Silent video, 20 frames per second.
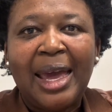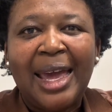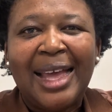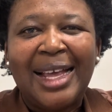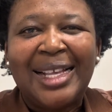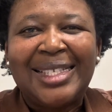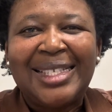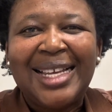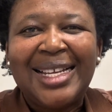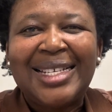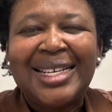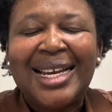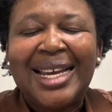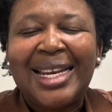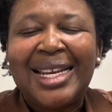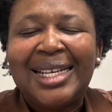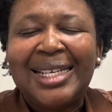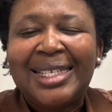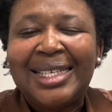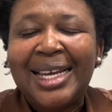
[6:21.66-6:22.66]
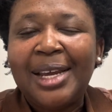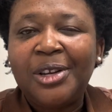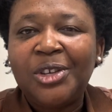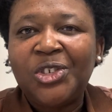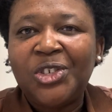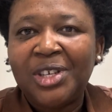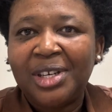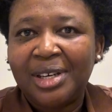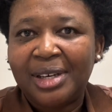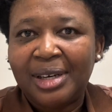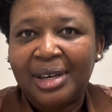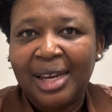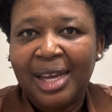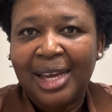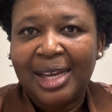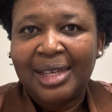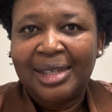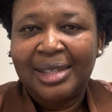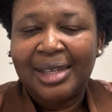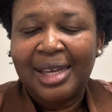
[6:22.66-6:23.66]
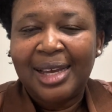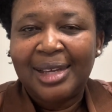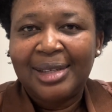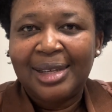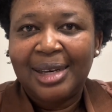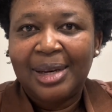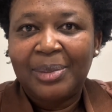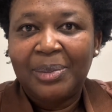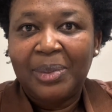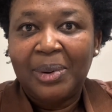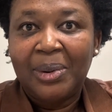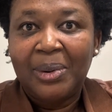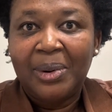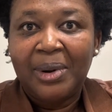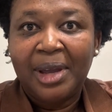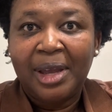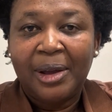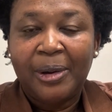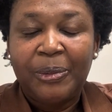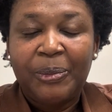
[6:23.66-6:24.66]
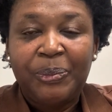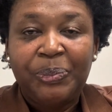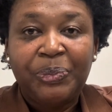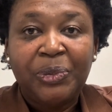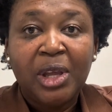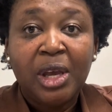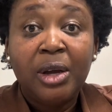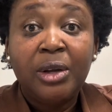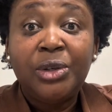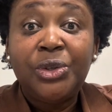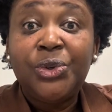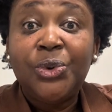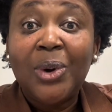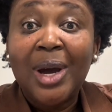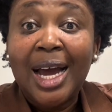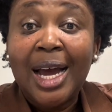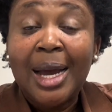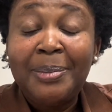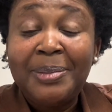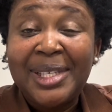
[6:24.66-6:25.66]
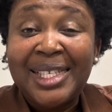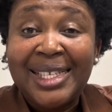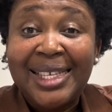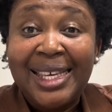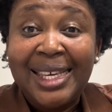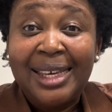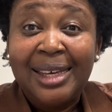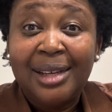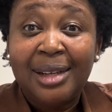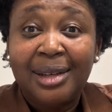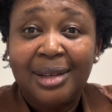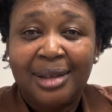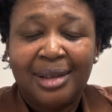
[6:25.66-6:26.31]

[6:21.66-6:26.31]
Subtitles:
setting an intention as an employer to upskill,